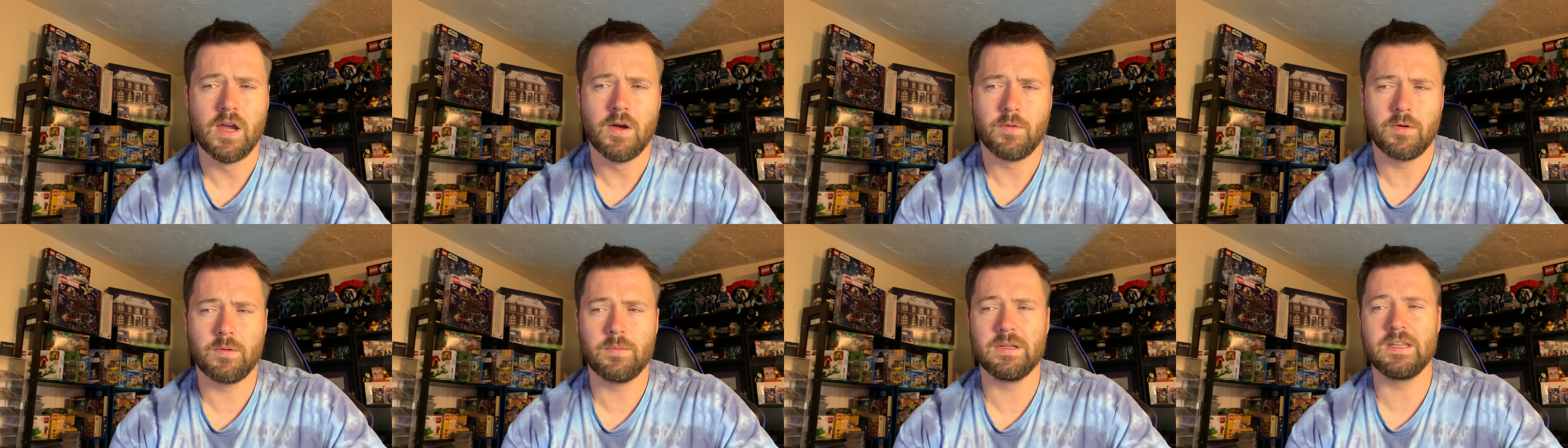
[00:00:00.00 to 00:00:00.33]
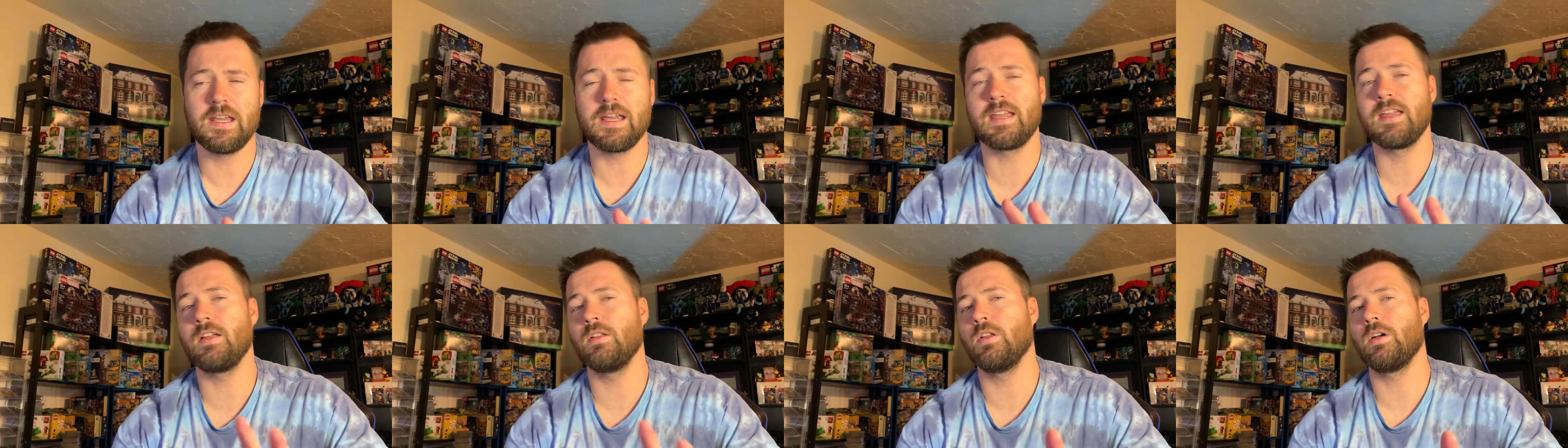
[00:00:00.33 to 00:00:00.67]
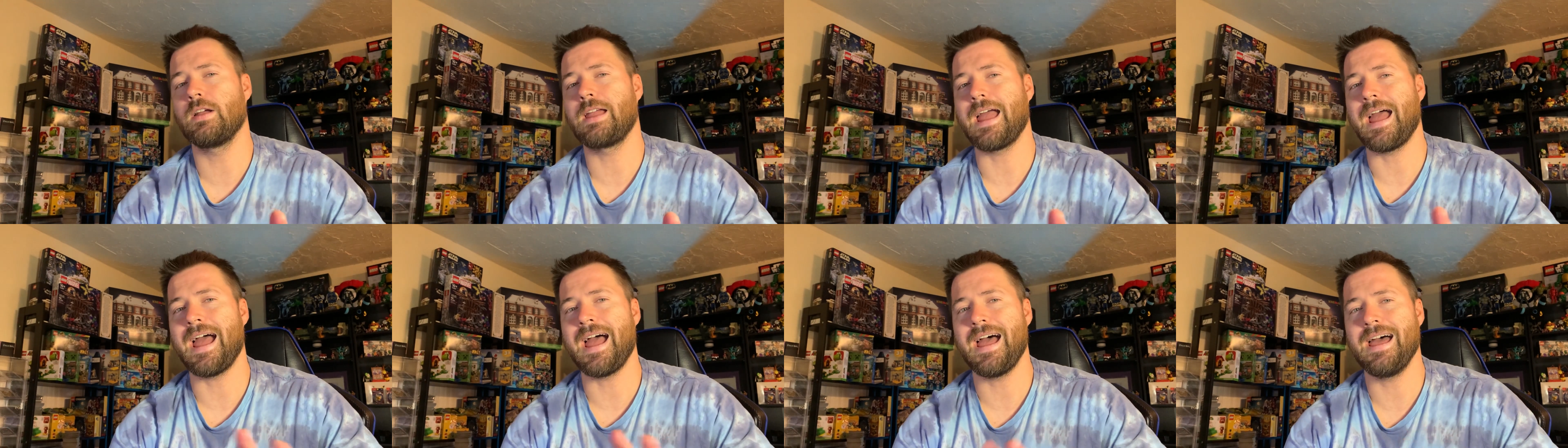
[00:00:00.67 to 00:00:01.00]
We're going to be taking a
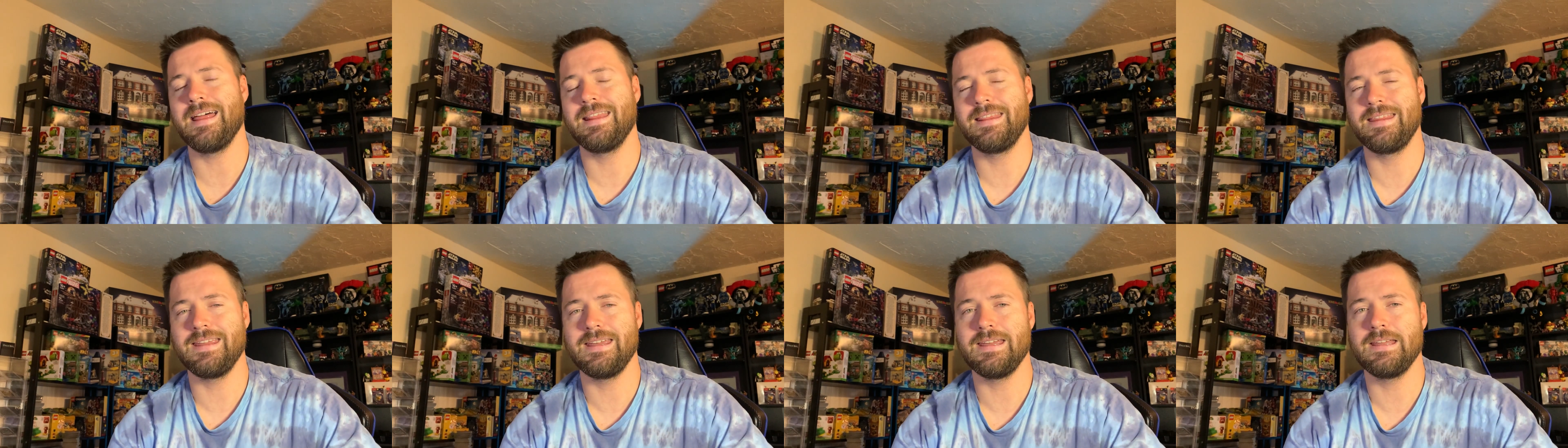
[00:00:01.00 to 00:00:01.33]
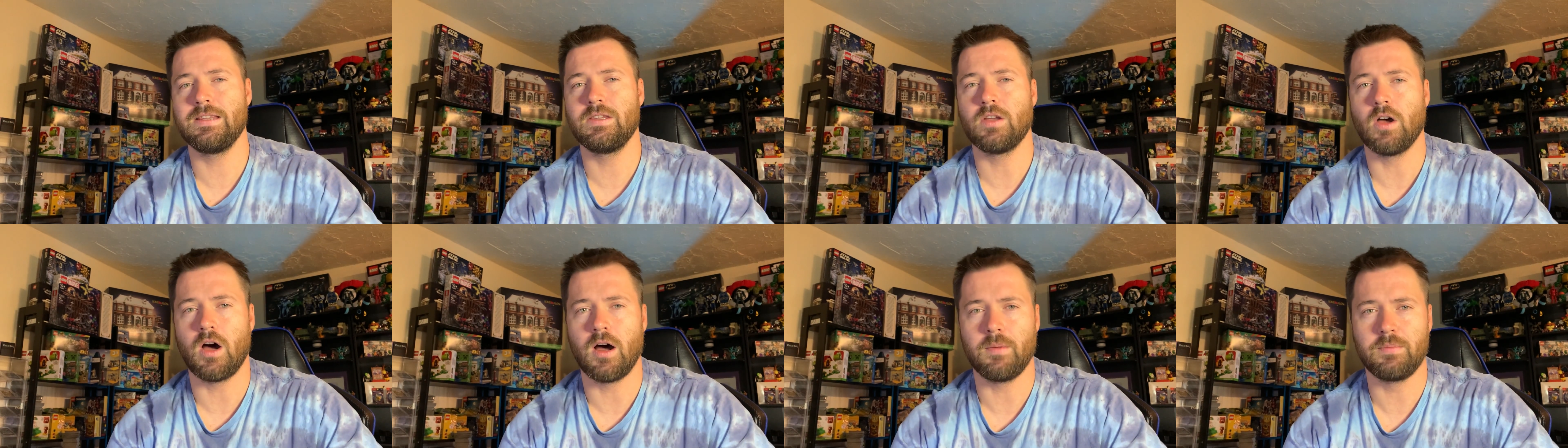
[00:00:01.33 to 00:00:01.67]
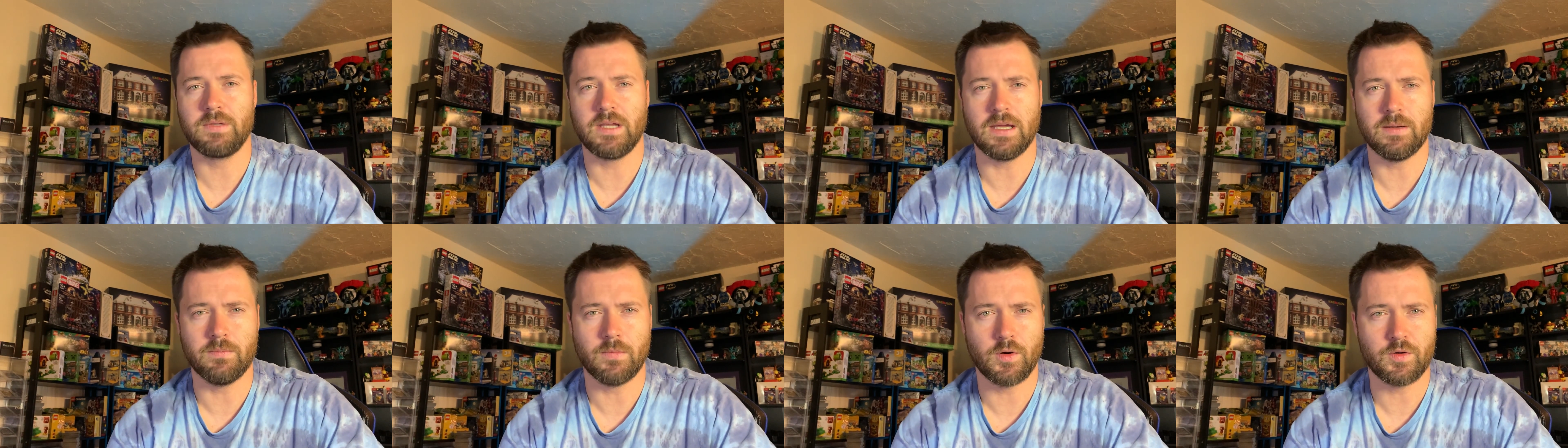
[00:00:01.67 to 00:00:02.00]
look at the top
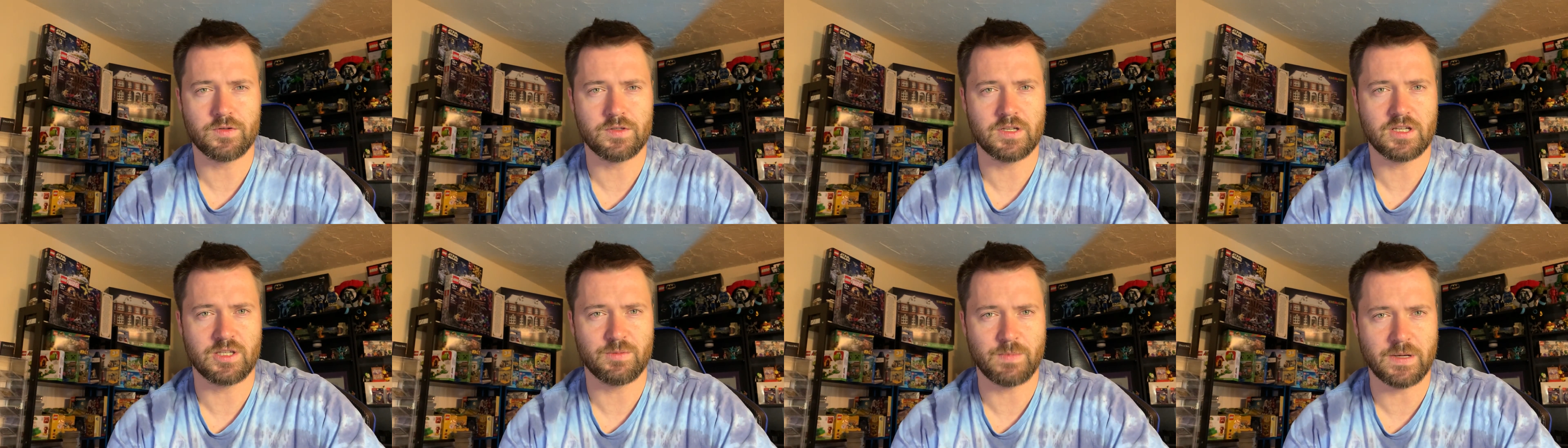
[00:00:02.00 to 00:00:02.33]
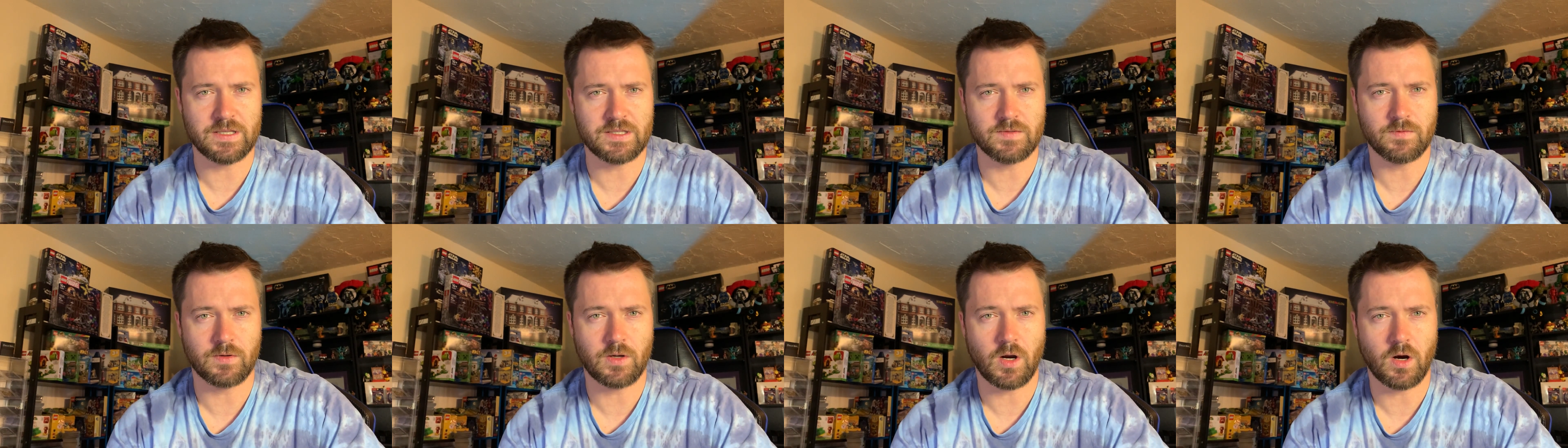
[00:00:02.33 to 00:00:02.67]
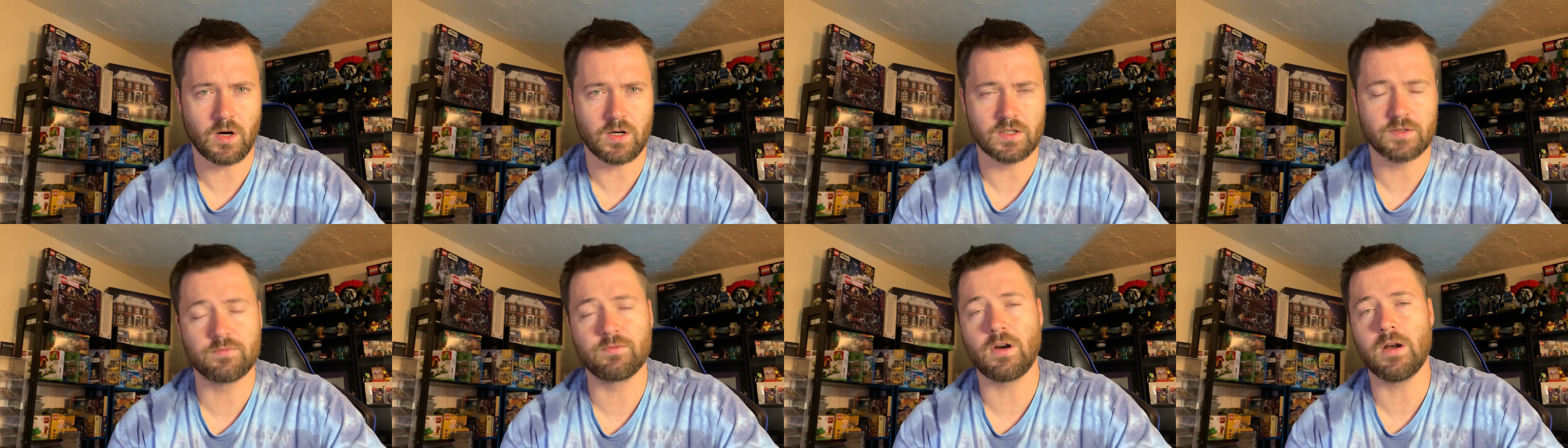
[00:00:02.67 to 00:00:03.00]
10 most expensive
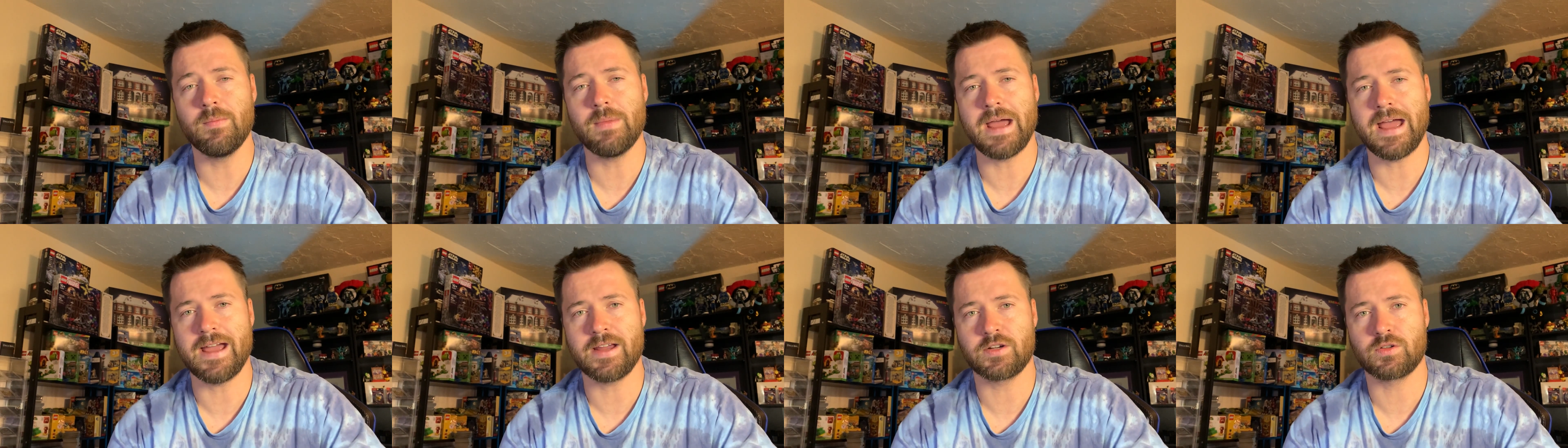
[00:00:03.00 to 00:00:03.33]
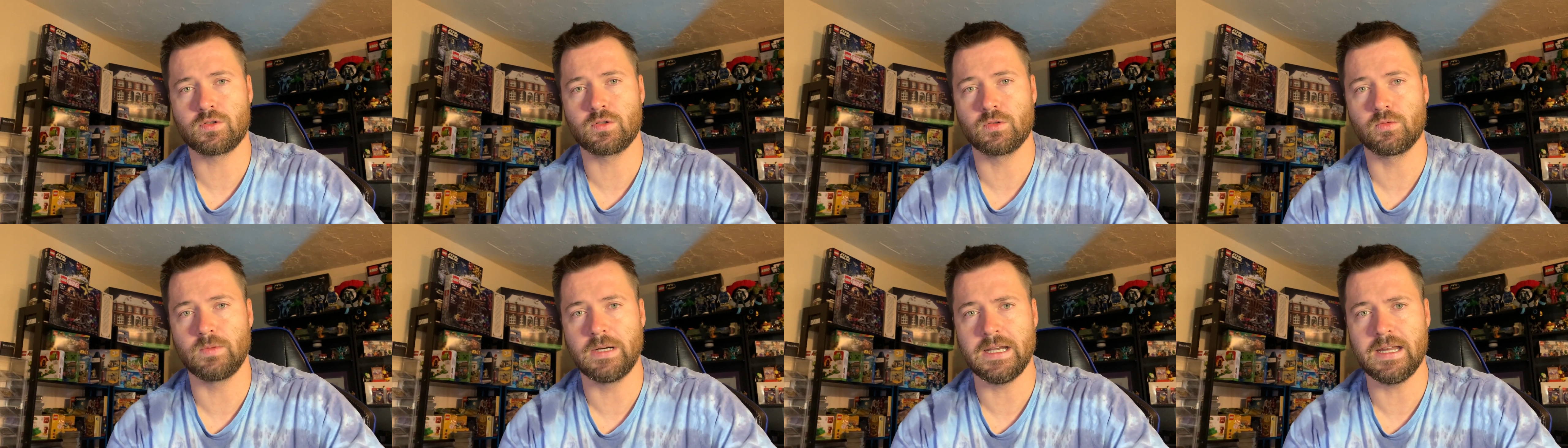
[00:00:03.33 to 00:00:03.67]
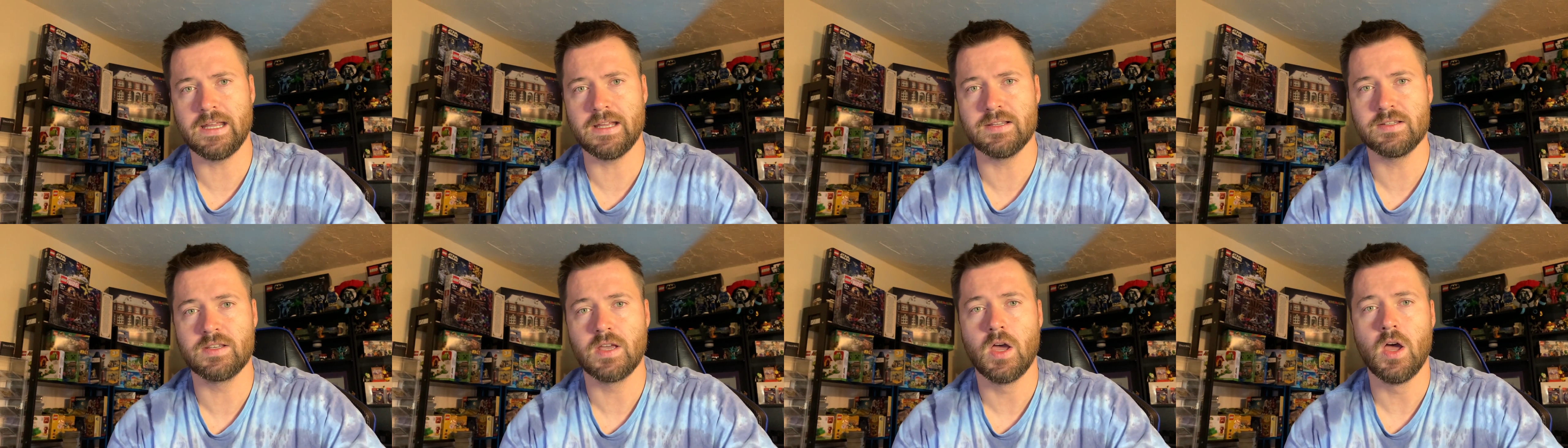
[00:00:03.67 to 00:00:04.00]
cards from Astral
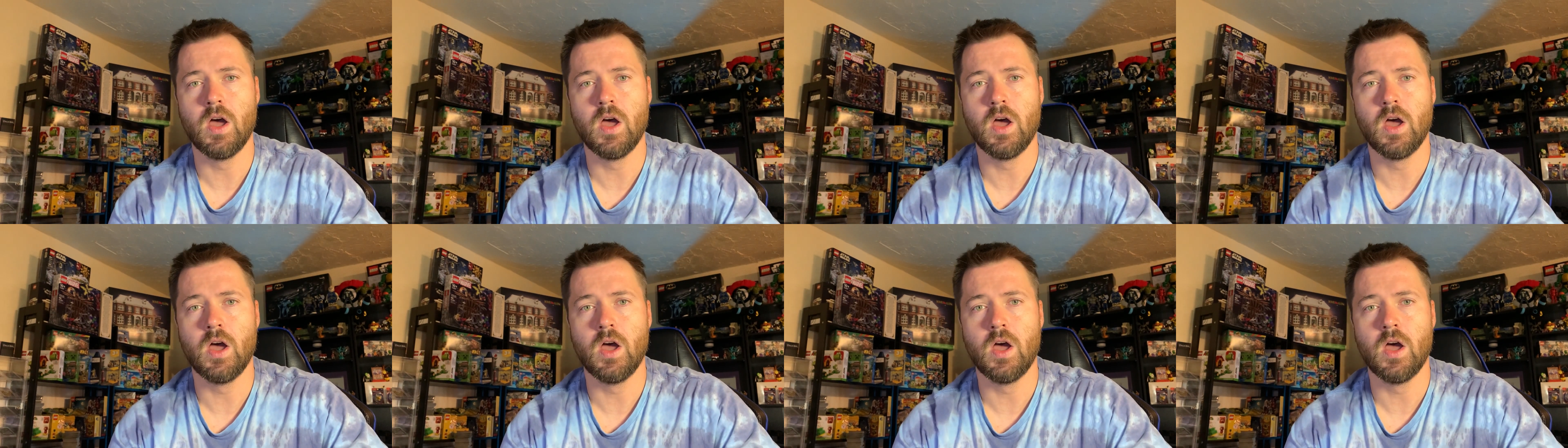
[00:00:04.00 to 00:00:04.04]
Radiance